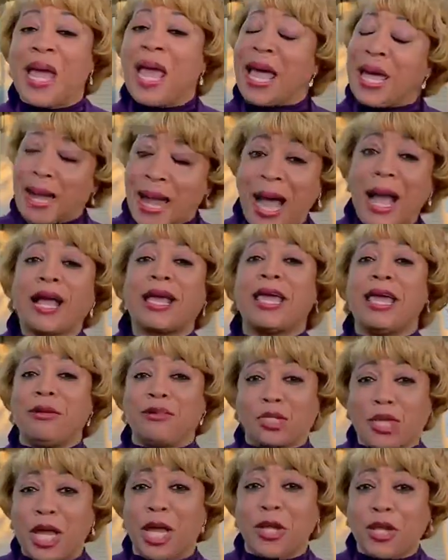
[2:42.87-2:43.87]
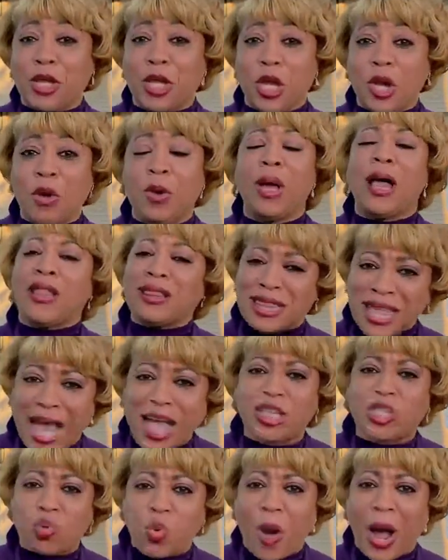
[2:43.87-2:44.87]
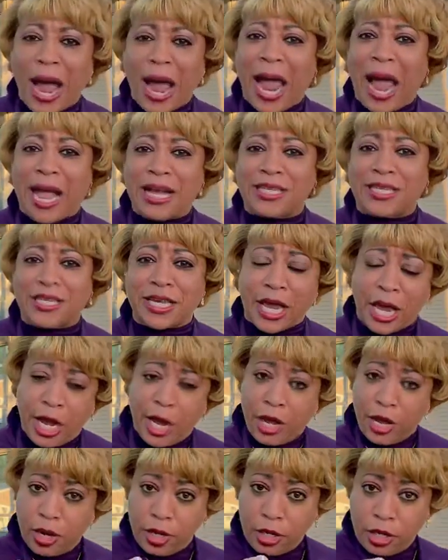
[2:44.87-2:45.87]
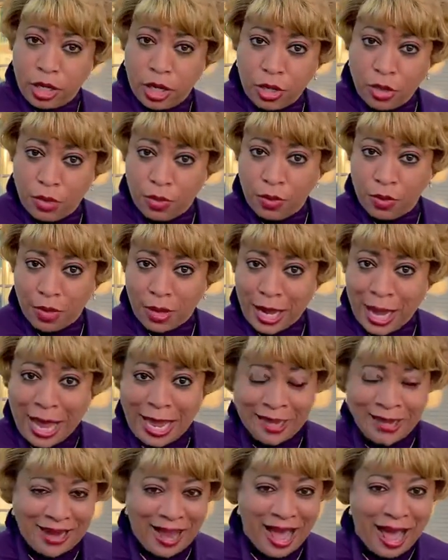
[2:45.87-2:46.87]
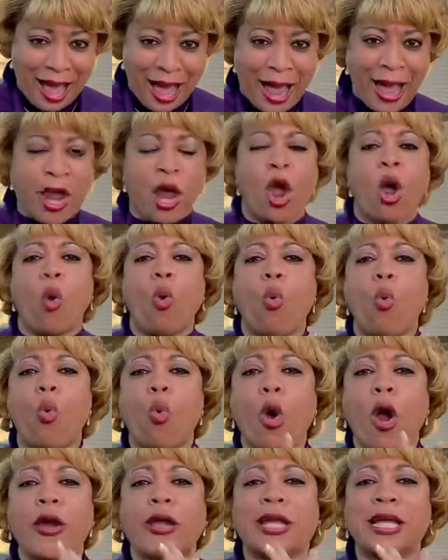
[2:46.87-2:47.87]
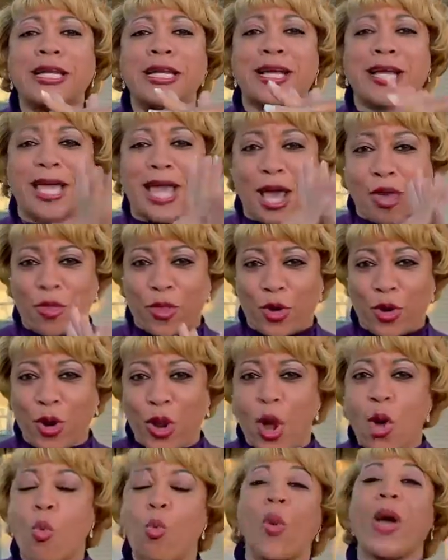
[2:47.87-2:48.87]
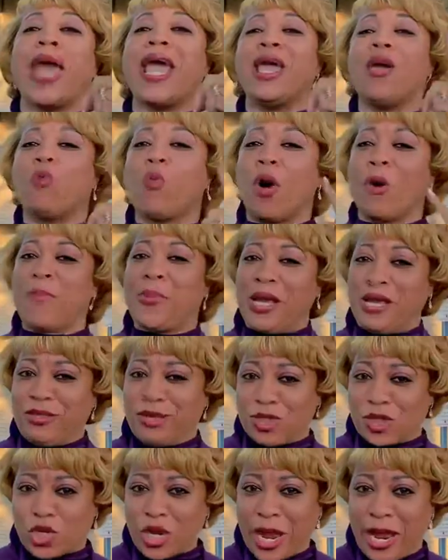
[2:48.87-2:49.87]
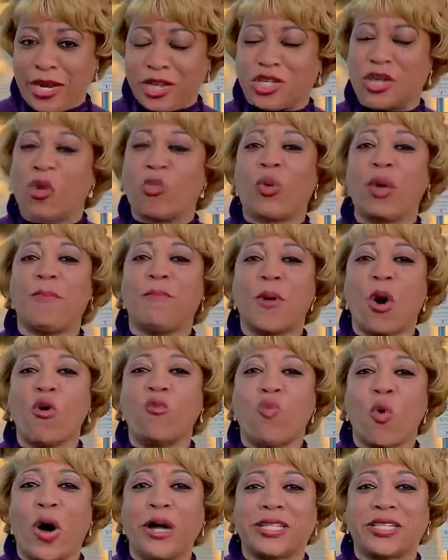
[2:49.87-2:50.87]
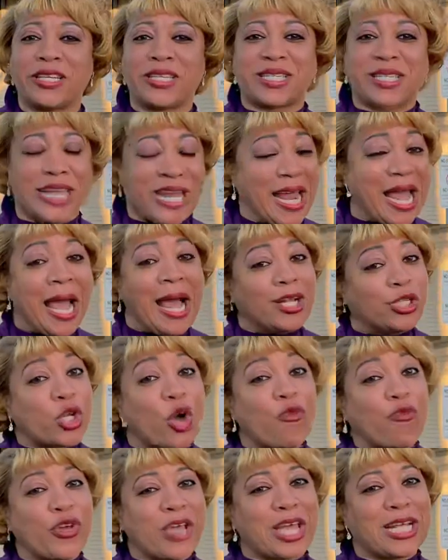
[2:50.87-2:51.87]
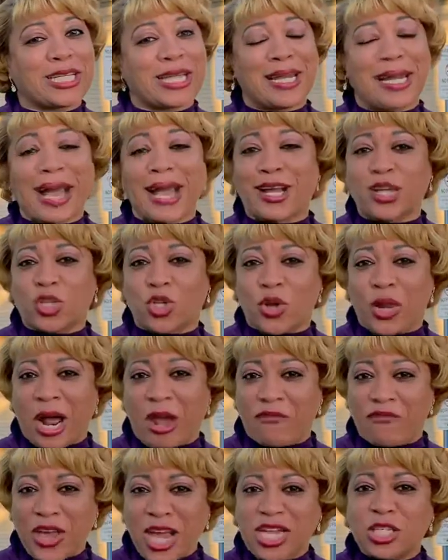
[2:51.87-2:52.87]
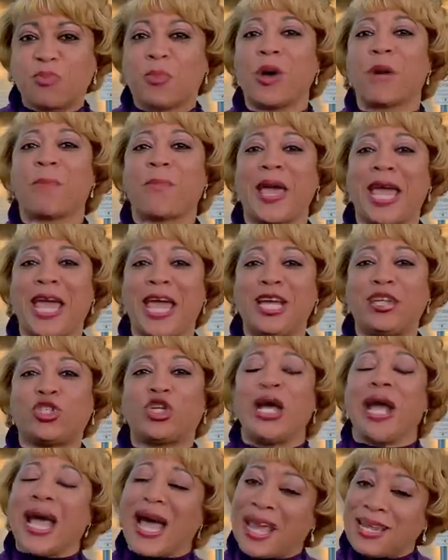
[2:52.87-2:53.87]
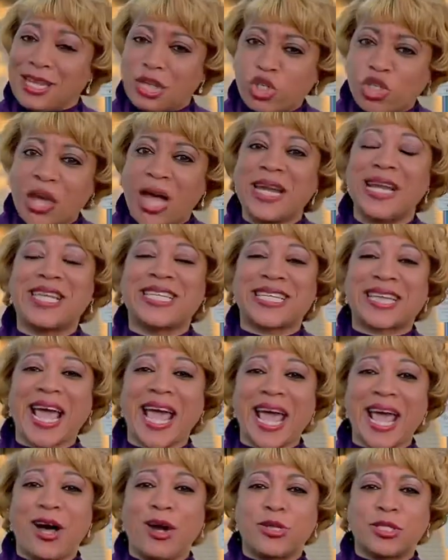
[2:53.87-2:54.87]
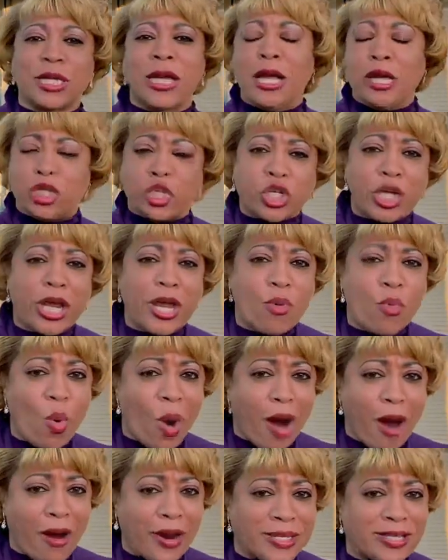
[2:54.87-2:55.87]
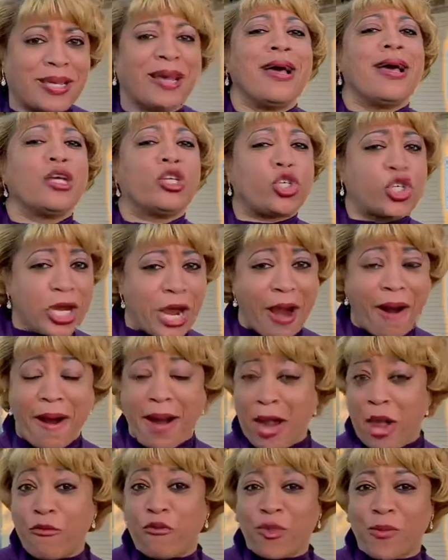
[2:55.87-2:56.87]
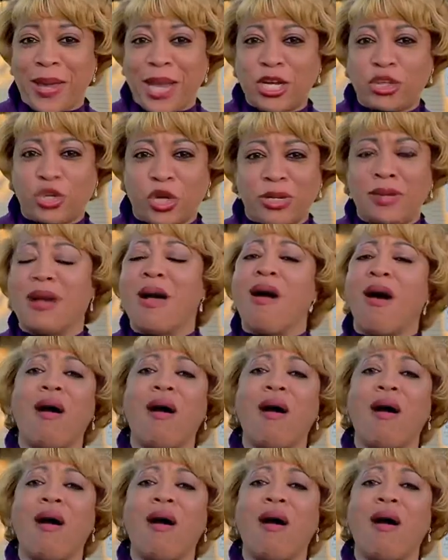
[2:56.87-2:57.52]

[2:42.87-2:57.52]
And I keep telling you, that's why I say you and I working together, we will be the change that we both want to see. Don't forget to like us on our Facebook page at LaShonda Scales, She Works. Share our information.